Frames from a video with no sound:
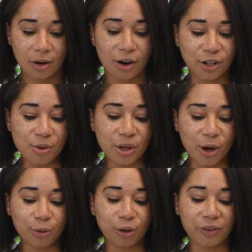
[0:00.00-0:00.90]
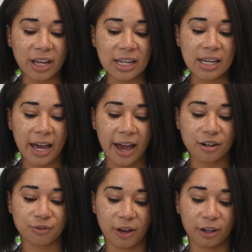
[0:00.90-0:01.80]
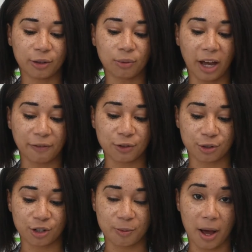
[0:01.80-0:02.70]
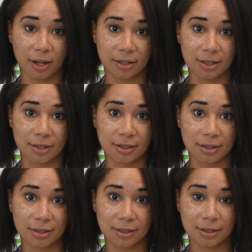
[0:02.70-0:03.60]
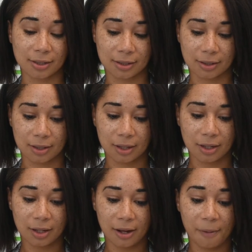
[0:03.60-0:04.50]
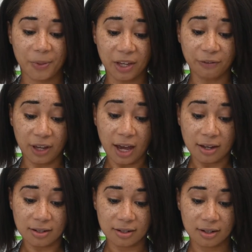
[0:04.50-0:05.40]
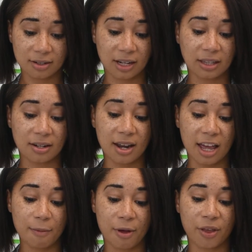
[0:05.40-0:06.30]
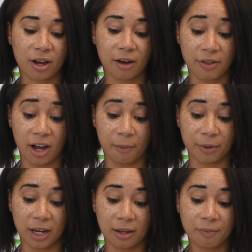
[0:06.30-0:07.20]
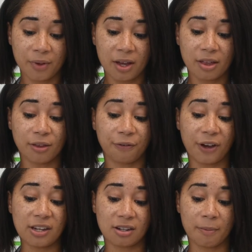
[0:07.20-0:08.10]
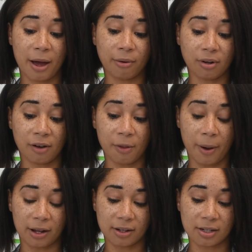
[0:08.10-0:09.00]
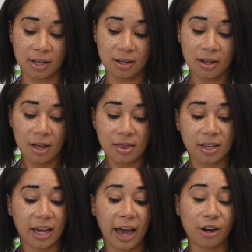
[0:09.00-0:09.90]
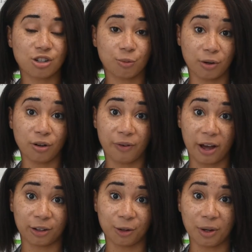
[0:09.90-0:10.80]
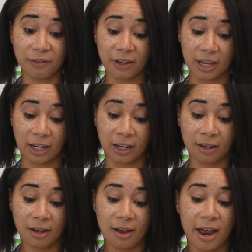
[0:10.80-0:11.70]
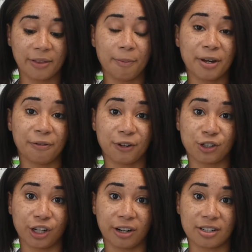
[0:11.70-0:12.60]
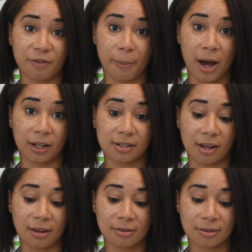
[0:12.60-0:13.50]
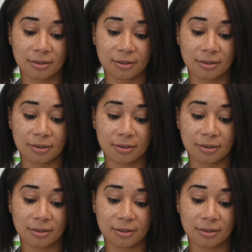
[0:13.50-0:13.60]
Are you the owner of any cash value life insurance policies? If yes, state the name of the company, the face amount of the policy, the cash surrender value, if any, and the beneficiaries of the policy.